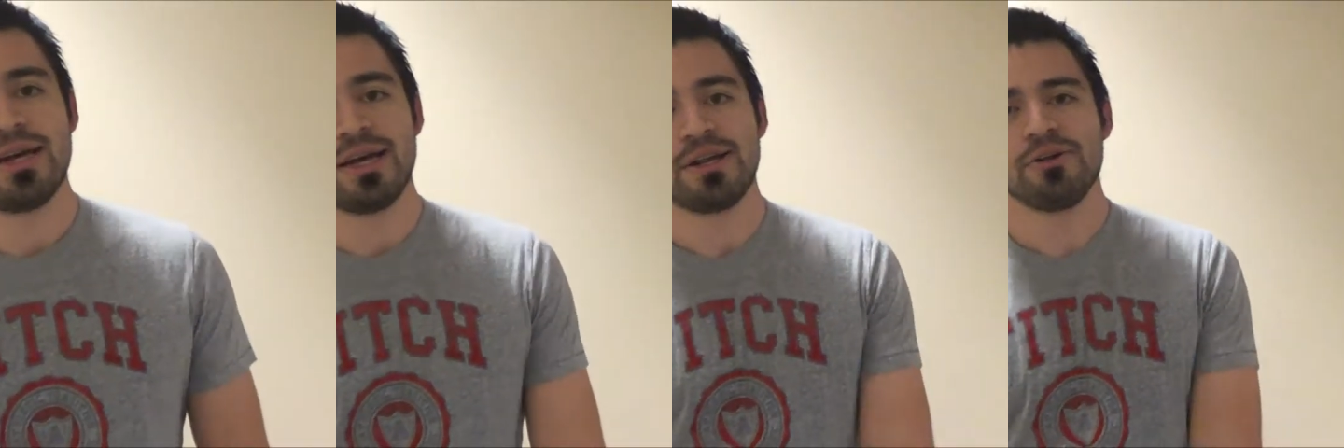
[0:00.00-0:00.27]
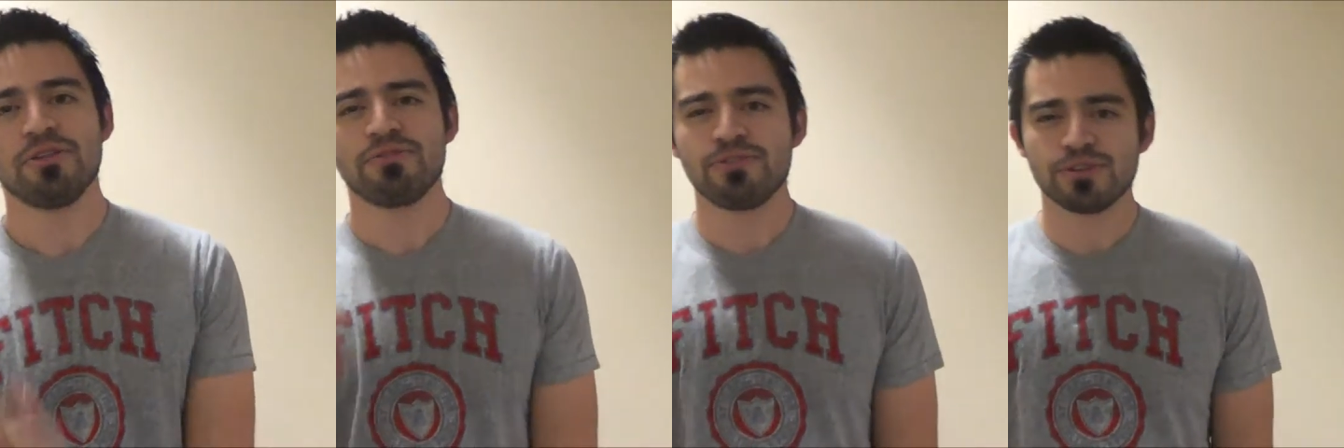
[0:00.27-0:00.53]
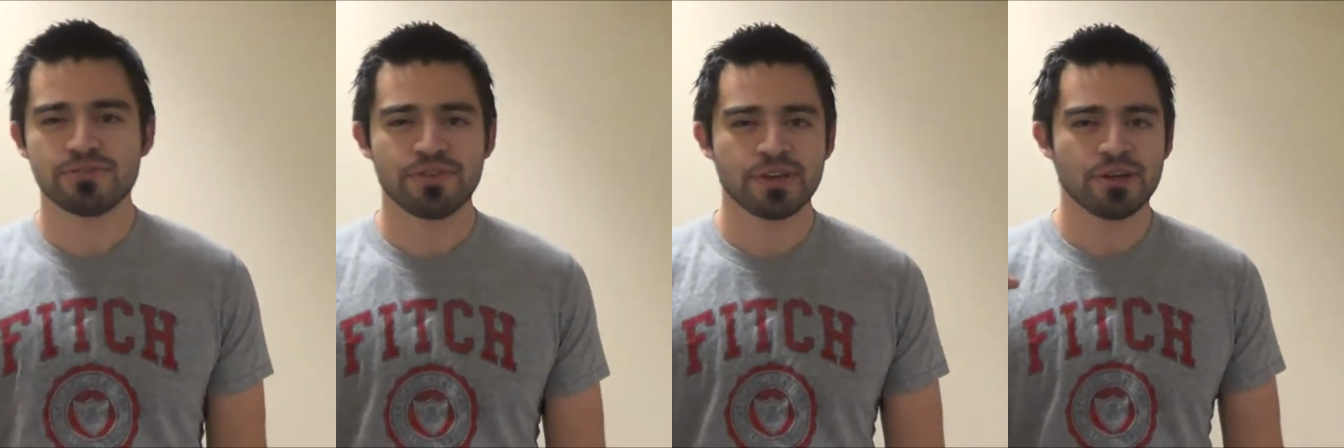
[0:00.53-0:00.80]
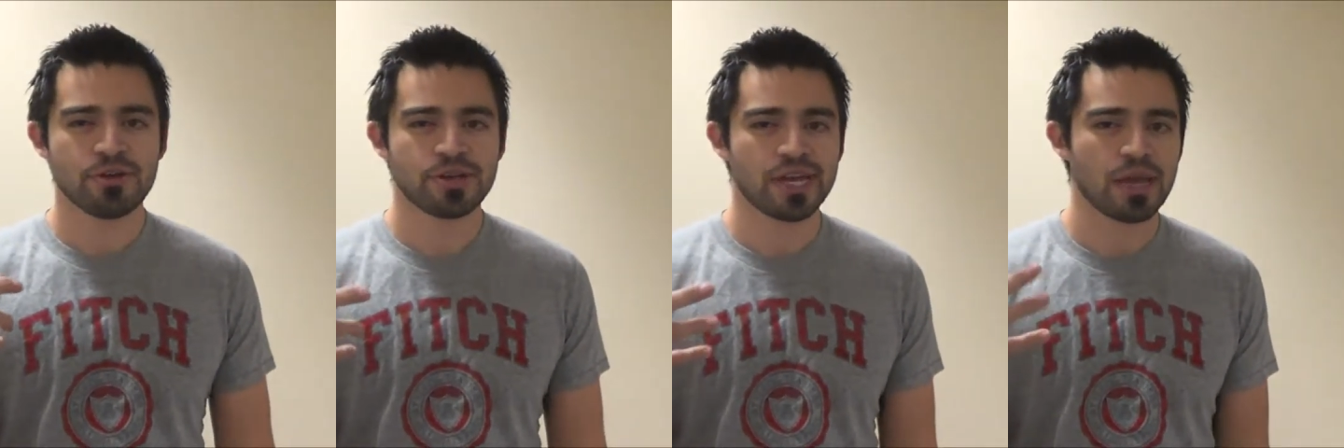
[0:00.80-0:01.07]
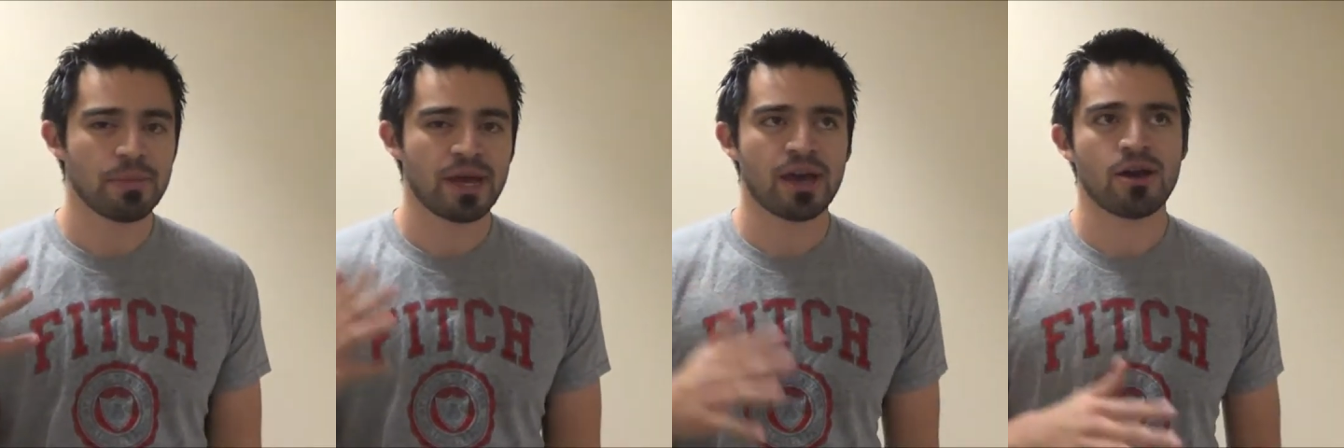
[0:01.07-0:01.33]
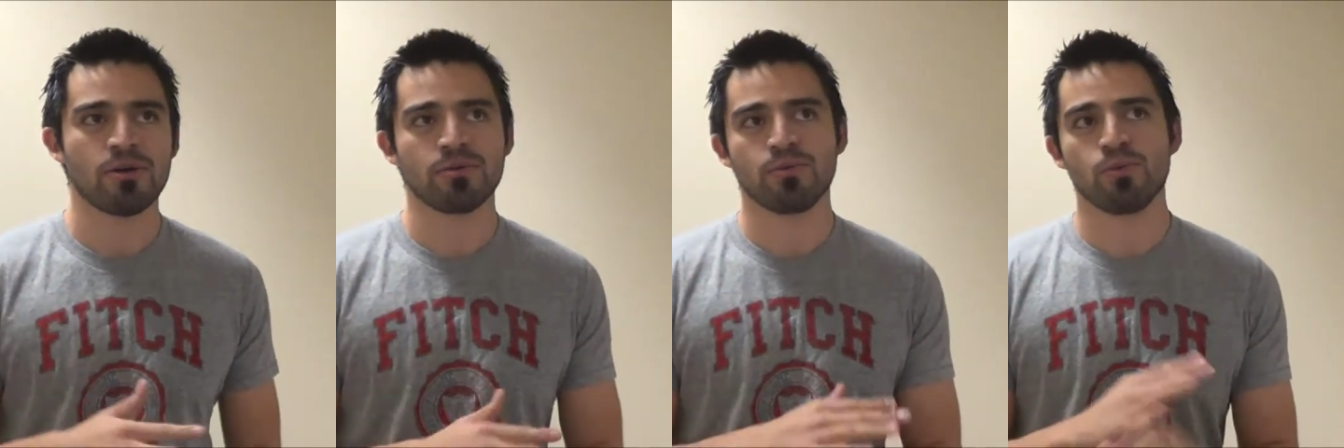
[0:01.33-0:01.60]
I know the first video came
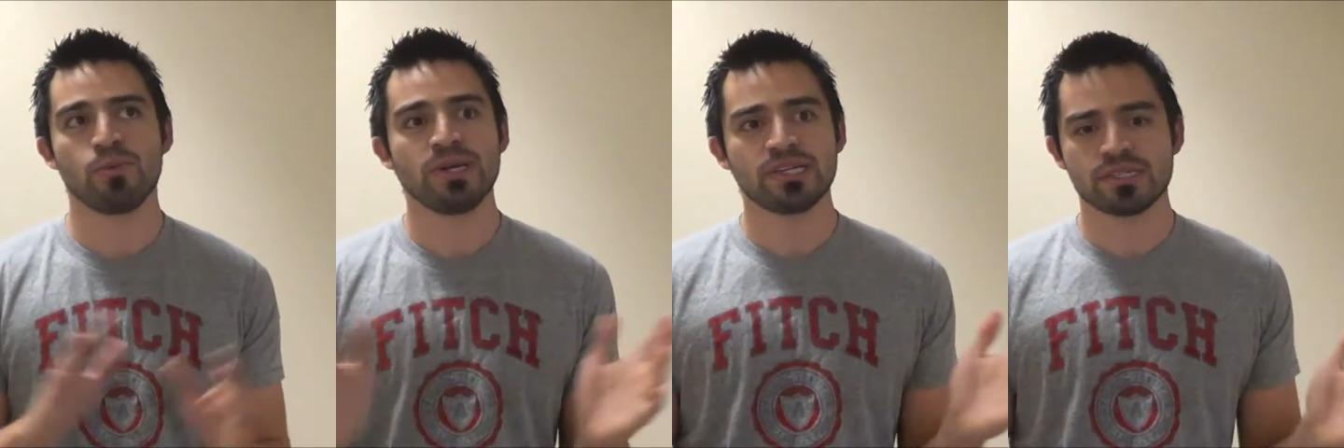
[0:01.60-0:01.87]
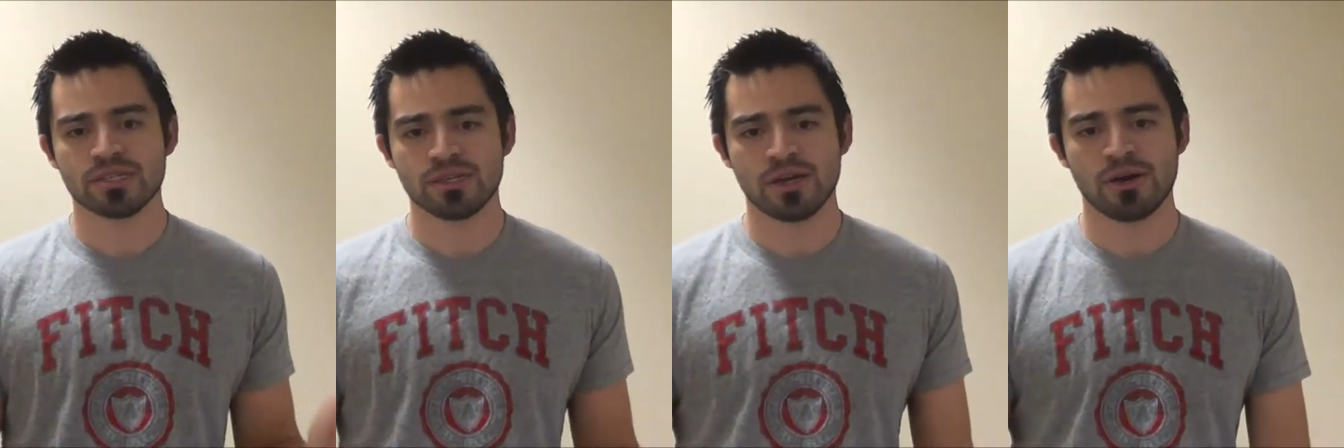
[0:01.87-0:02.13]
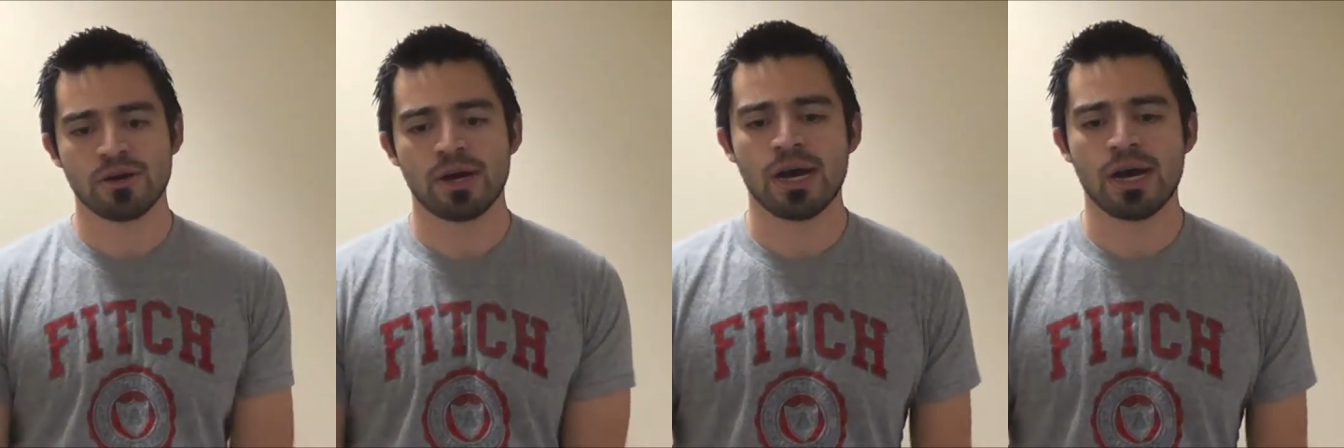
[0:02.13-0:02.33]
out weeks ago.